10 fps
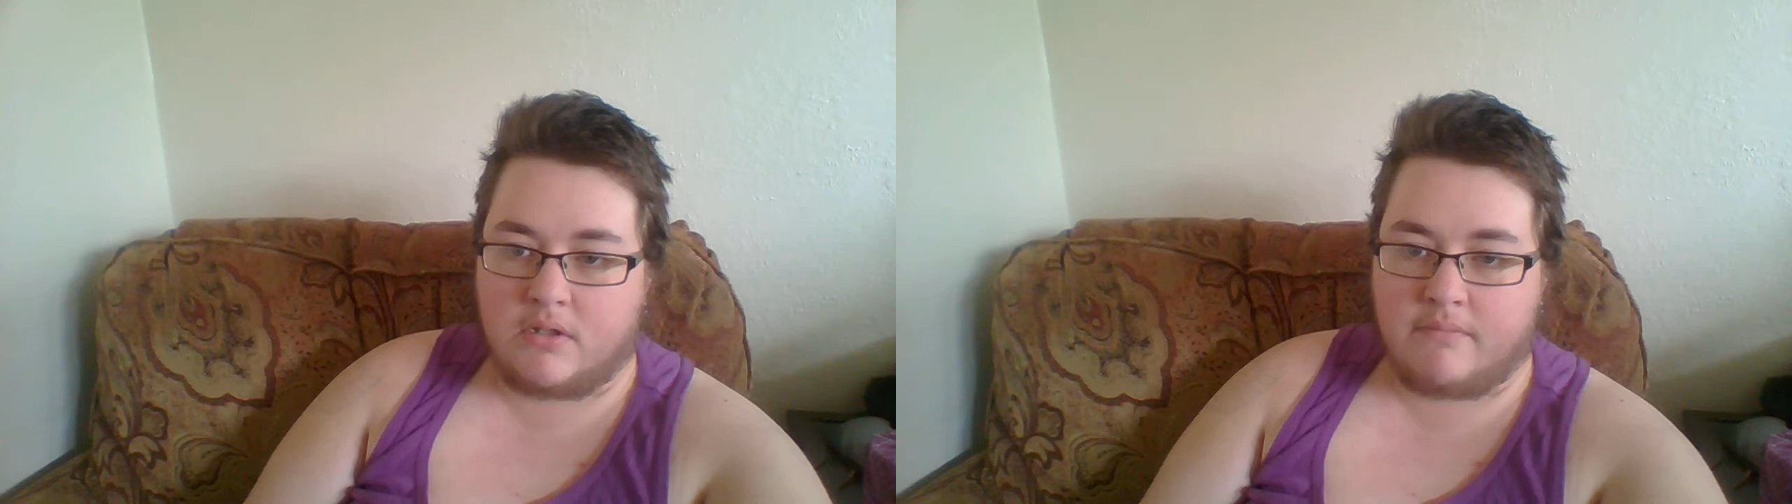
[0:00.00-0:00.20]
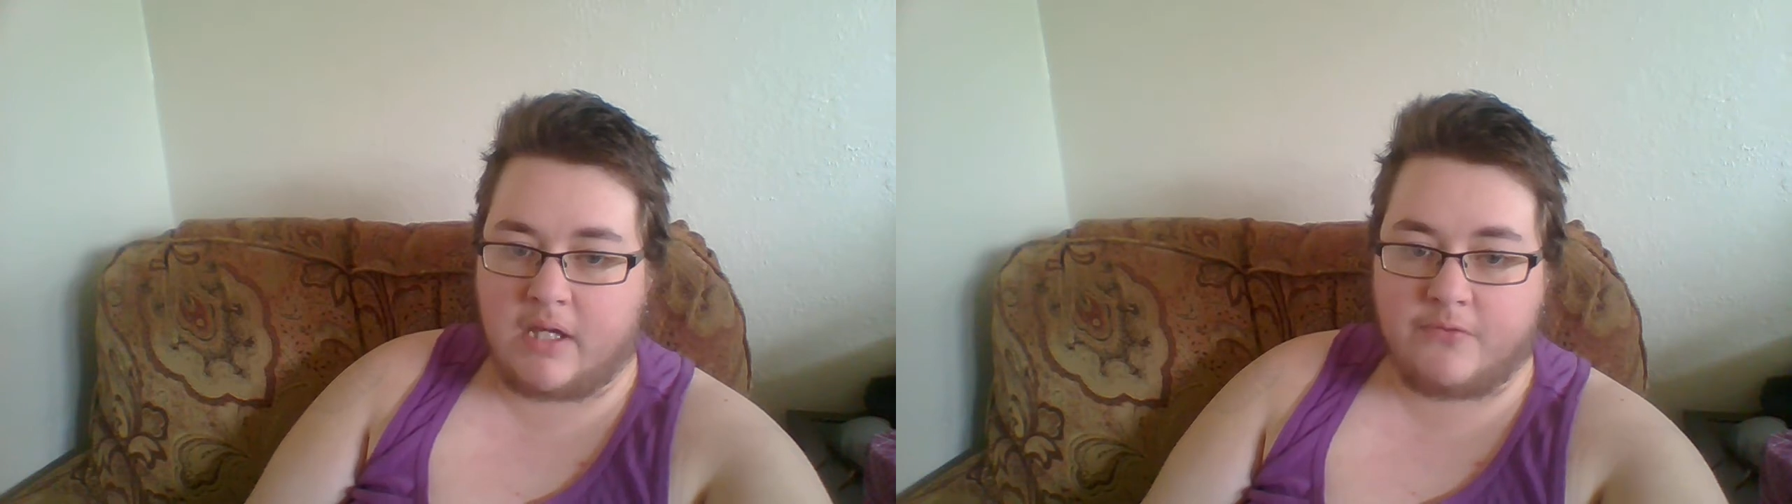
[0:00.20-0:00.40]

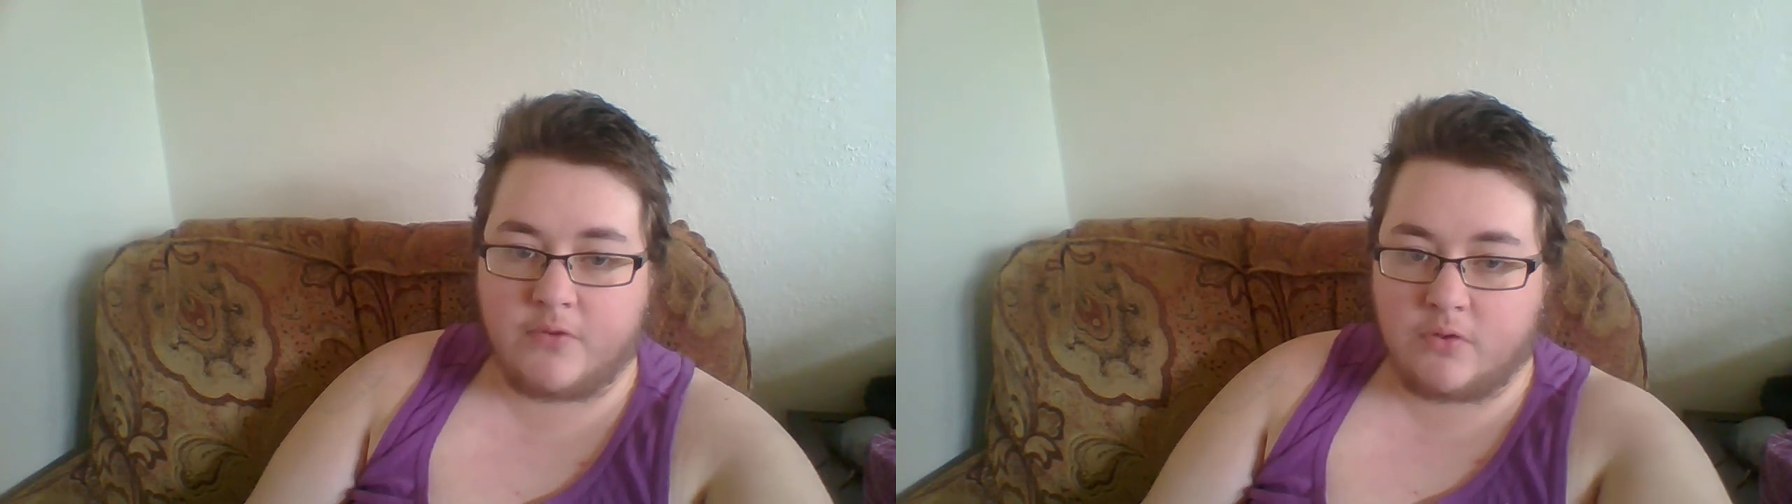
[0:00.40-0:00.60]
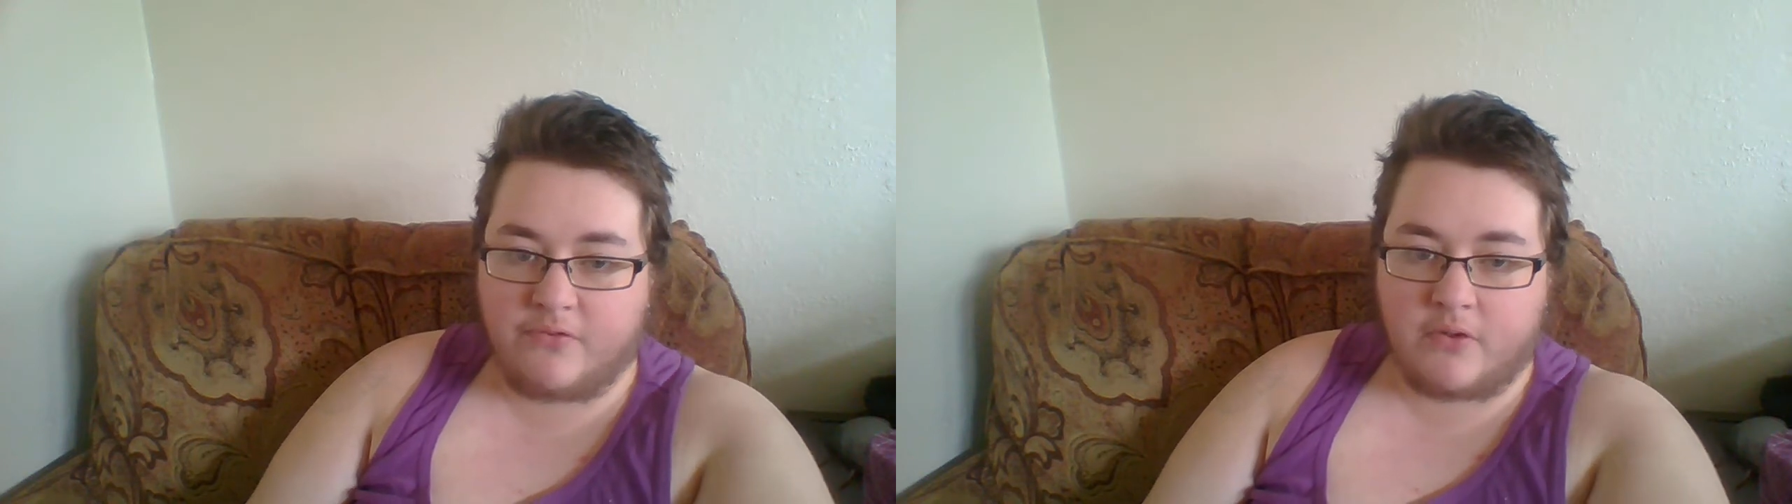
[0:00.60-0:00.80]
make
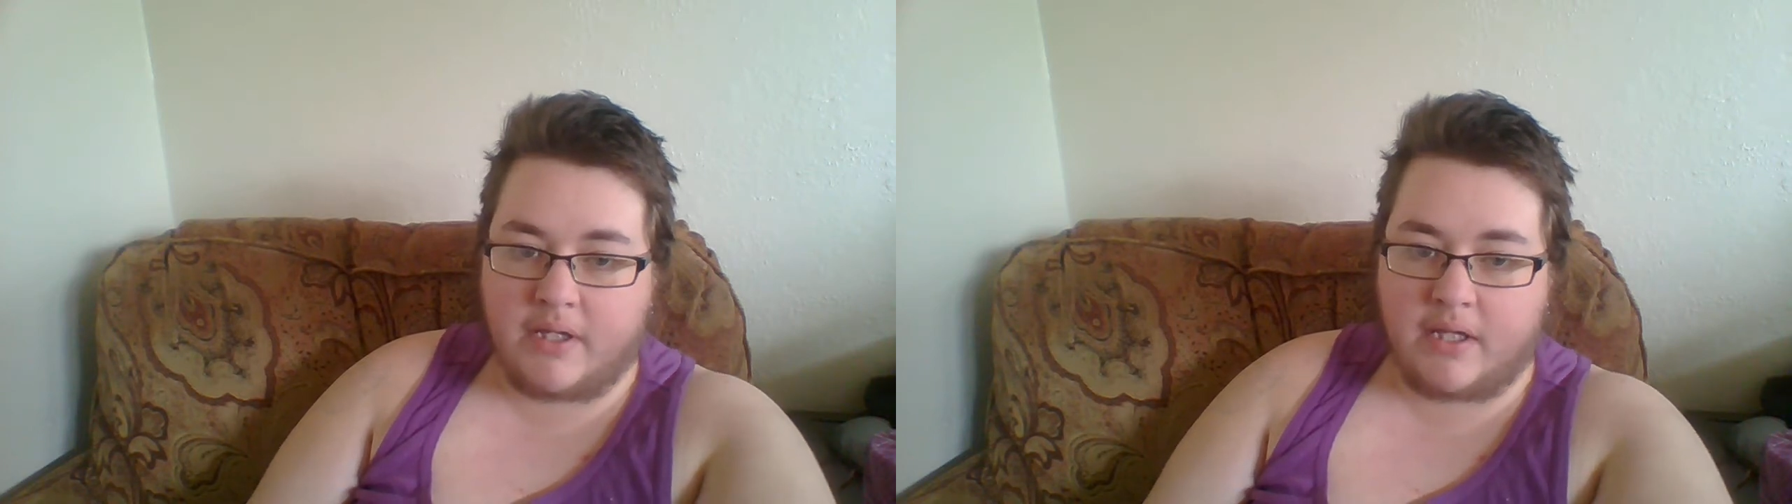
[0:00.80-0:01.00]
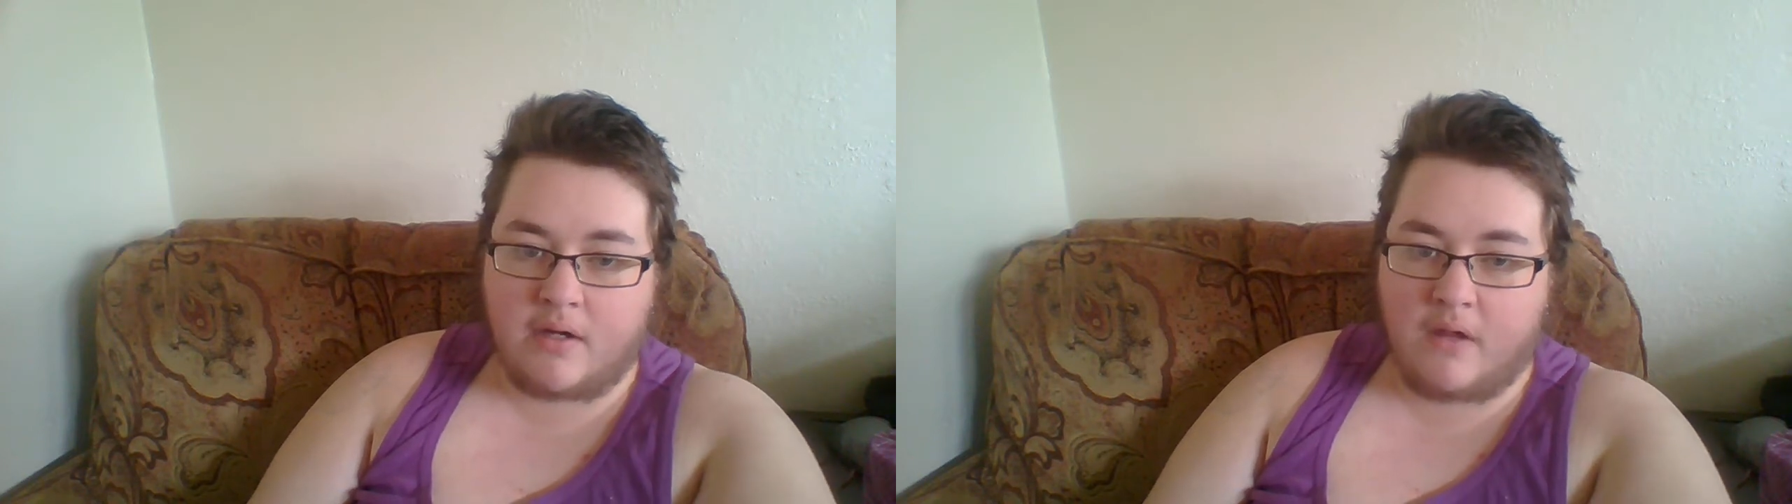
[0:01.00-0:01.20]
food for
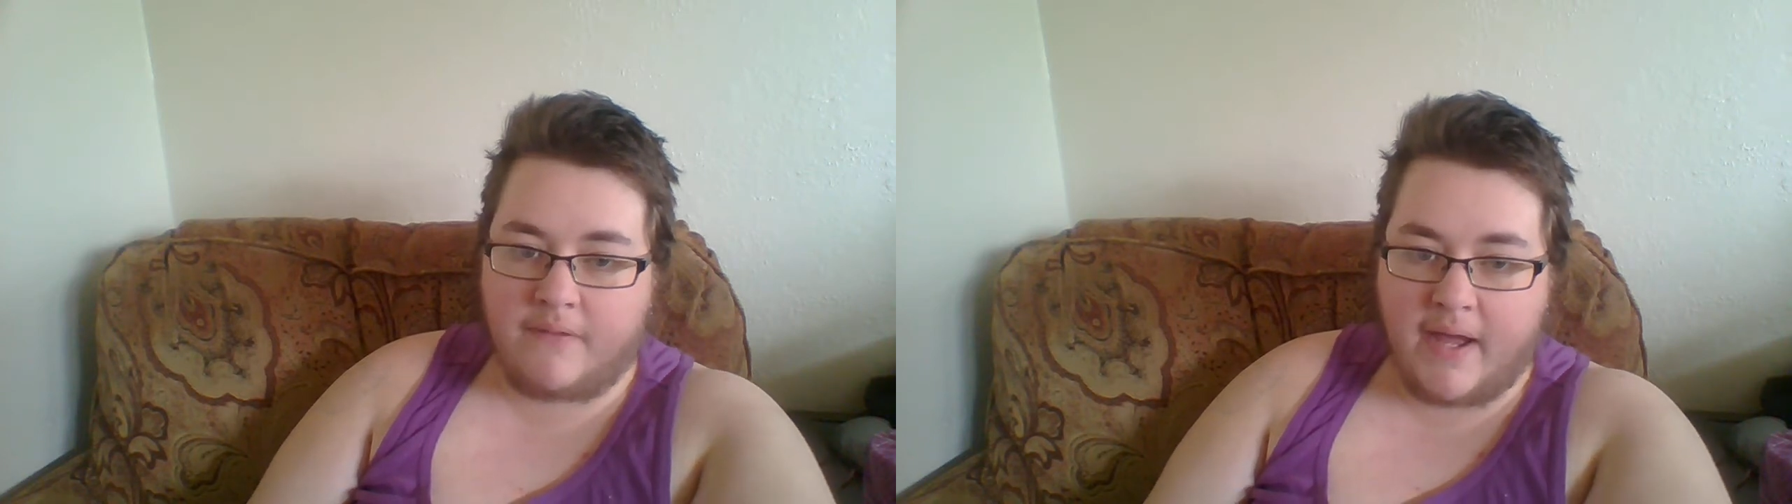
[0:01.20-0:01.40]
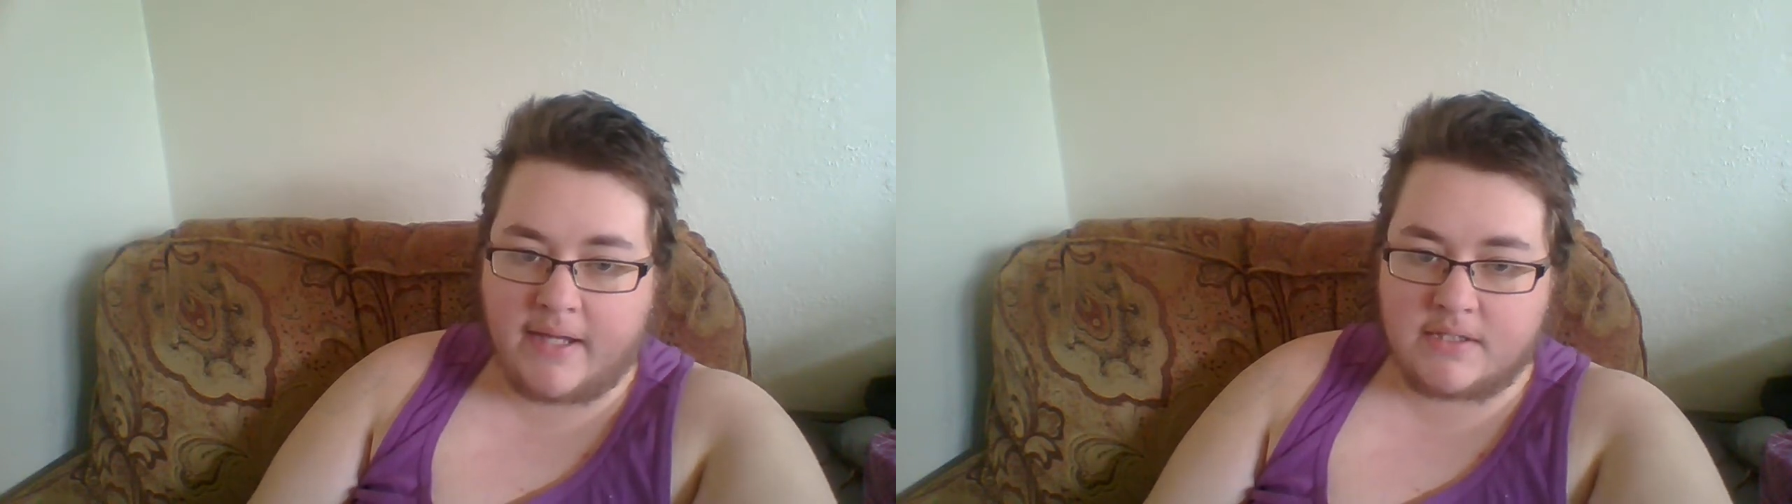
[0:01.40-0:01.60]
me and all
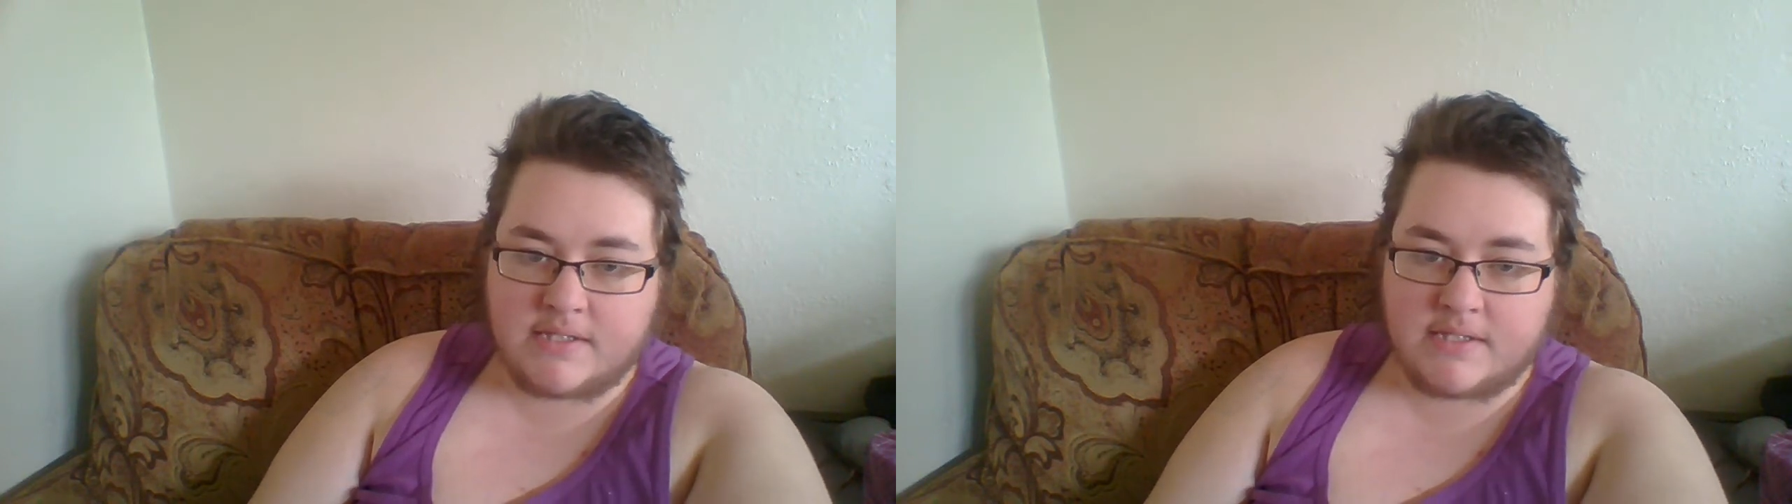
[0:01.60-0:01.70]
that,